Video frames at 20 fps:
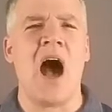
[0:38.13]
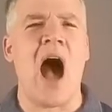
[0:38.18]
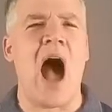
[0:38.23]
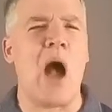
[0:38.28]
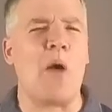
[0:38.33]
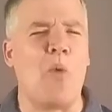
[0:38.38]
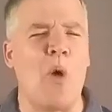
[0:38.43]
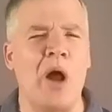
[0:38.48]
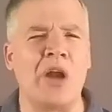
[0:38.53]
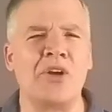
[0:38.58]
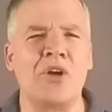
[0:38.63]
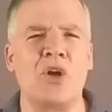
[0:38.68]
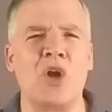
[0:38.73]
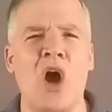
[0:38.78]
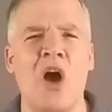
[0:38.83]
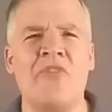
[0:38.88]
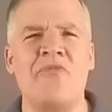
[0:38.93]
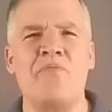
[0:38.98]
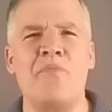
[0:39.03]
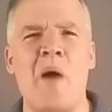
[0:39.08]
I wandered
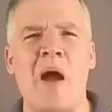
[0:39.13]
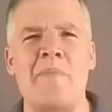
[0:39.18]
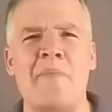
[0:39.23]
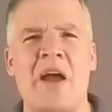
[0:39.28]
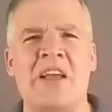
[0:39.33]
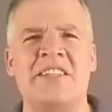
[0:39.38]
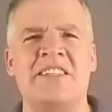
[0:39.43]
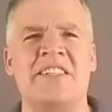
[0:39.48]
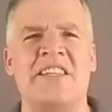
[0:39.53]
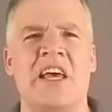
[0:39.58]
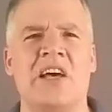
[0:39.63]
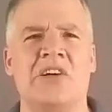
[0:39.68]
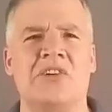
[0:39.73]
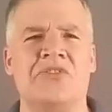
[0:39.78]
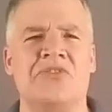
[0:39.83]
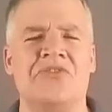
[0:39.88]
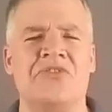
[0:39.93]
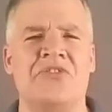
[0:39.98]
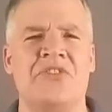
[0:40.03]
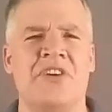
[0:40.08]
off by myself